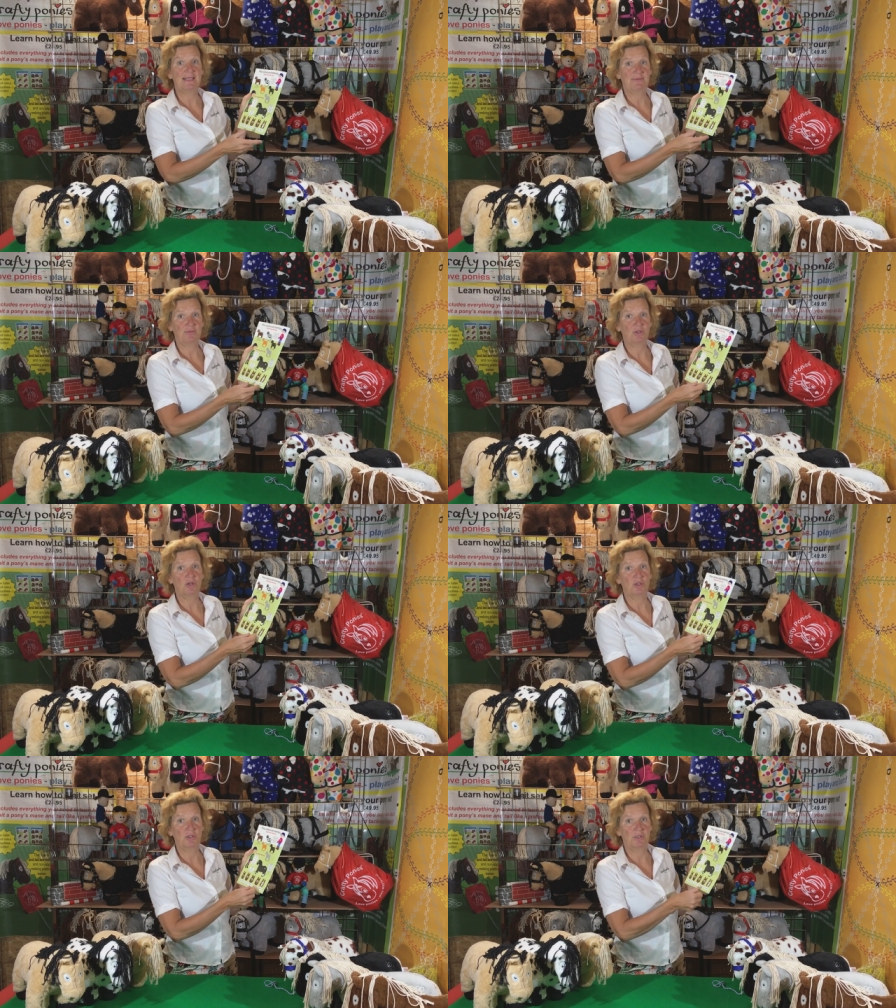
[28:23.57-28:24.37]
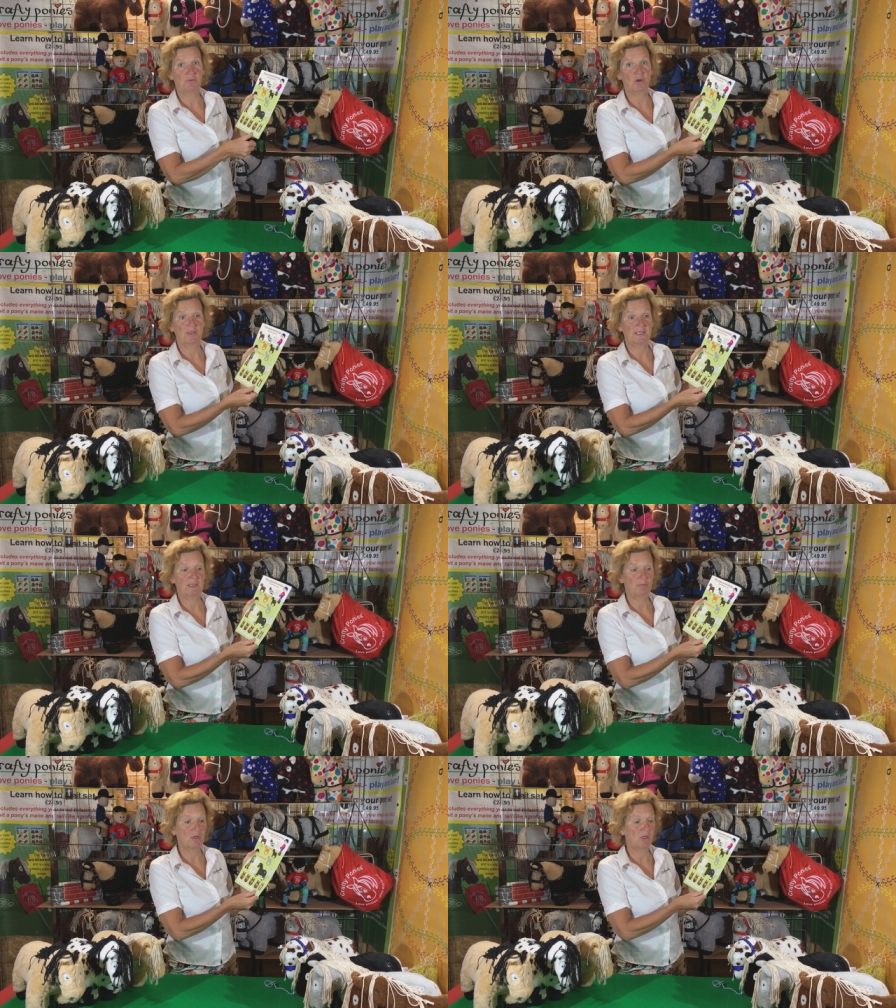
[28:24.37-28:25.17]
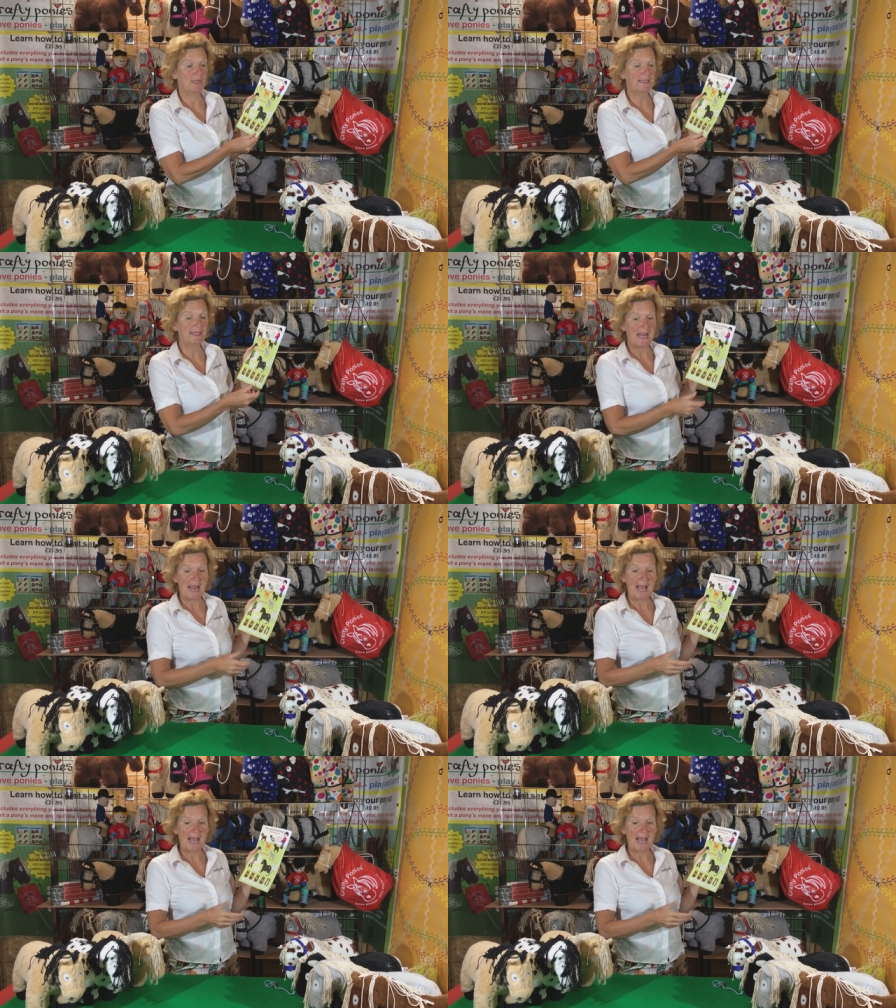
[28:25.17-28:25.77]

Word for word: different colours of horses and ponies